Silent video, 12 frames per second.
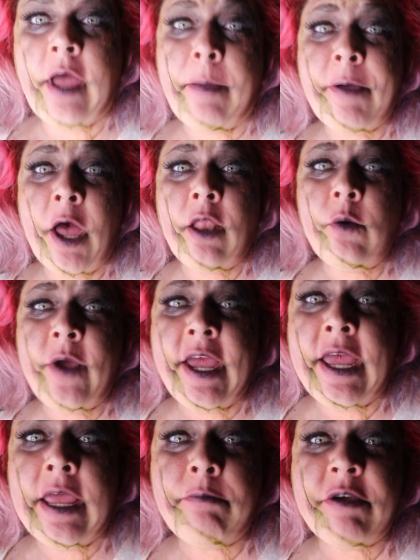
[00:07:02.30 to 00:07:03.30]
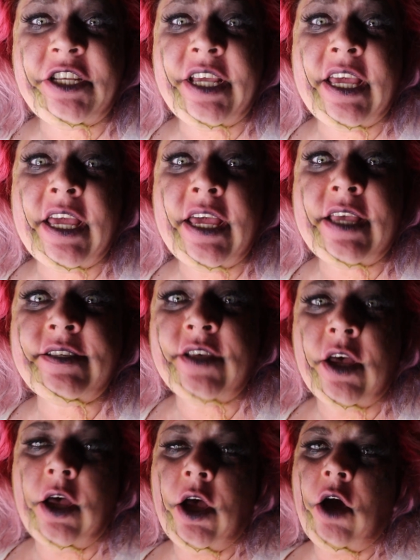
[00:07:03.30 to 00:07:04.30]
Happy Halloween, bitches!
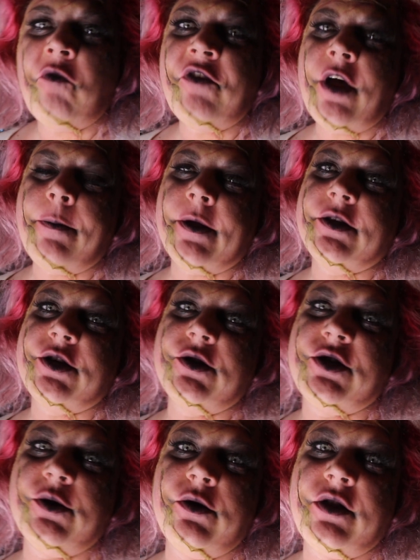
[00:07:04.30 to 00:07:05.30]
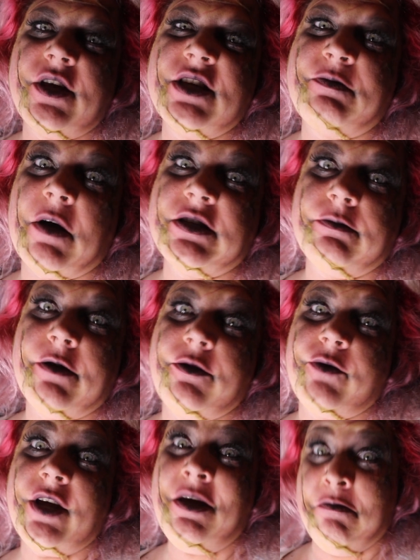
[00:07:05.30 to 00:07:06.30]
Hopefully I'll be able to do 2 of these, possibly
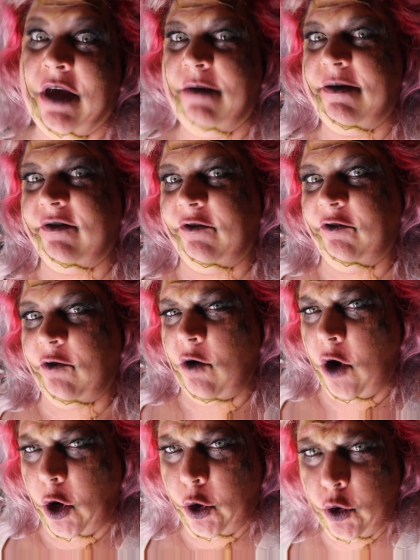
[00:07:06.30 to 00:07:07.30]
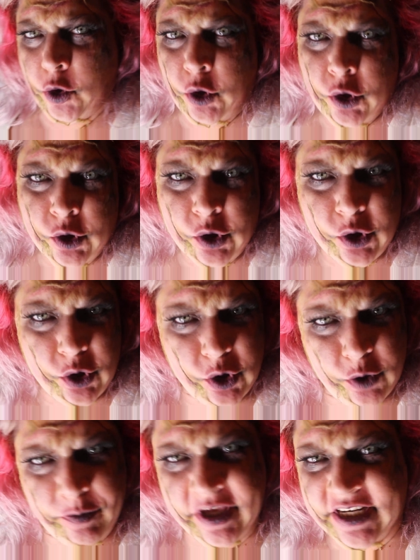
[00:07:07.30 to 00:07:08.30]
3, maybe even 4.
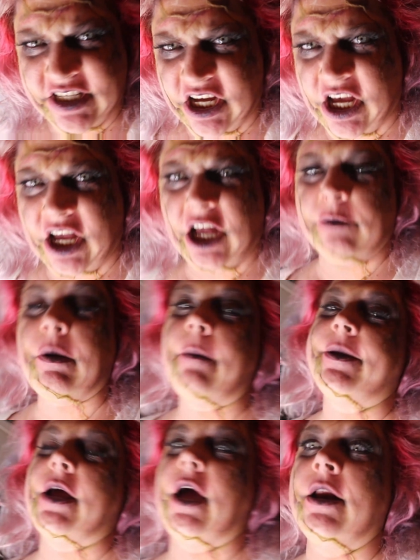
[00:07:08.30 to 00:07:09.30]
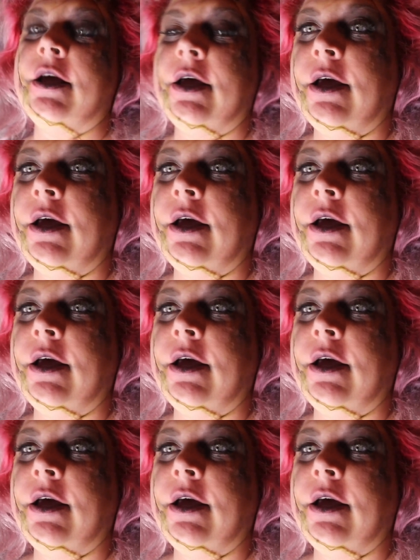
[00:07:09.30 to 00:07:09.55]
Ooh, big talk. Probably not.